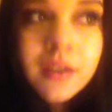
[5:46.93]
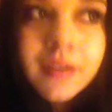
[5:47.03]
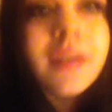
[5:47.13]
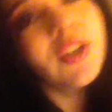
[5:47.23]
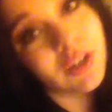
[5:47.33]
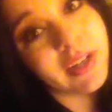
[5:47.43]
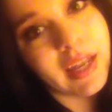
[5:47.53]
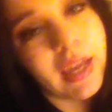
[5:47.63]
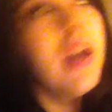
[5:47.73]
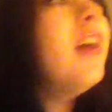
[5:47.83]
You're
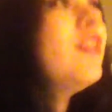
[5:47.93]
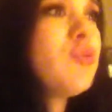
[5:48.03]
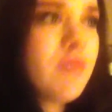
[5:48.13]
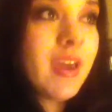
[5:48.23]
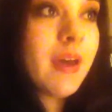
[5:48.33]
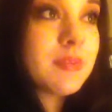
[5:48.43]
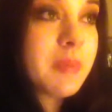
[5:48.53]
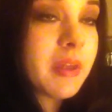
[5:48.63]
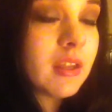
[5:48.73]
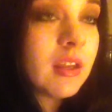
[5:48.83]
kidding. Do you think I'm
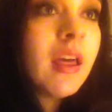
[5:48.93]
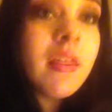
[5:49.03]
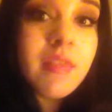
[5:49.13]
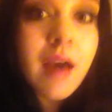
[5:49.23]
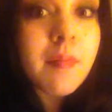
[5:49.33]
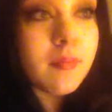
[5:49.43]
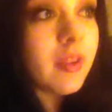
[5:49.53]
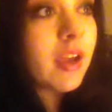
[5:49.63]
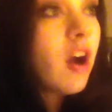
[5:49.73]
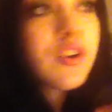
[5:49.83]
spending that,
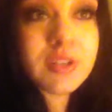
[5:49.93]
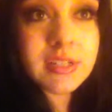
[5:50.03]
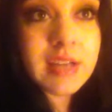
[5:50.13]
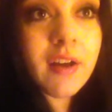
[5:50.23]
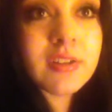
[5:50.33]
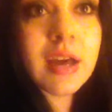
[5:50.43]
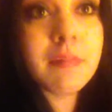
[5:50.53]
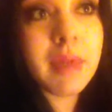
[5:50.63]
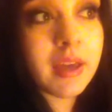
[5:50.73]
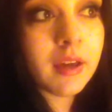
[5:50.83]
like, hundreds of dollars on
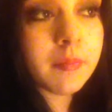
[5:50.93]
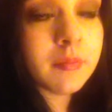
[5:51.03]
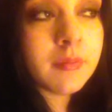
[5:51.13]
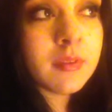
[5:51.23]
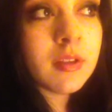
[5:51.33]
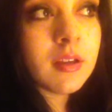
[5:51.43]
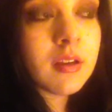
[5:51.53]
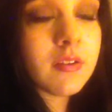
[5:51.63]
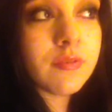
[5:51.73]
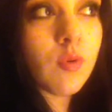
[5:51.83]
makeup
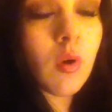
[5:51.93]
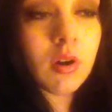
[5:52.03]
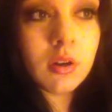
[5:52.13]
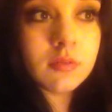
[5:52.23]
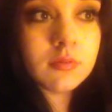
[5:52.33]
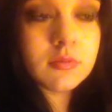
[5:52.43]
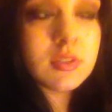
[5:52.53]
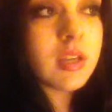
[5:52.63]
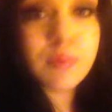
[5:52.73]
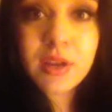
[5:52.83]
to
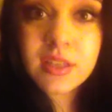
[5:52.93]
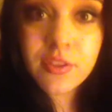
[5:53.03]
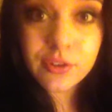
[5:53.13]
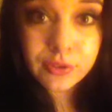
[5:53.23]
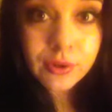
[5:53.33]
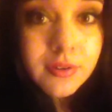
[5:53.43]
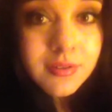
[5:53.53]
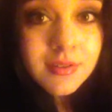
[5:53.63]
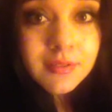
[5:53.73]
impress other girls?